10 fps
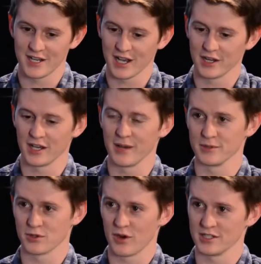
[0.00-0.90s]
not going to come
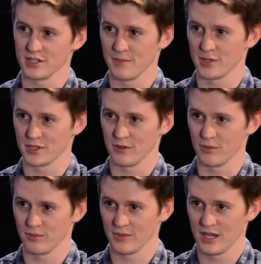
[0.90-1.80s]
across as much
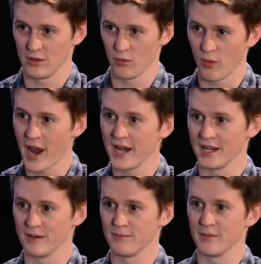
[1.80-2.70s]
in the writing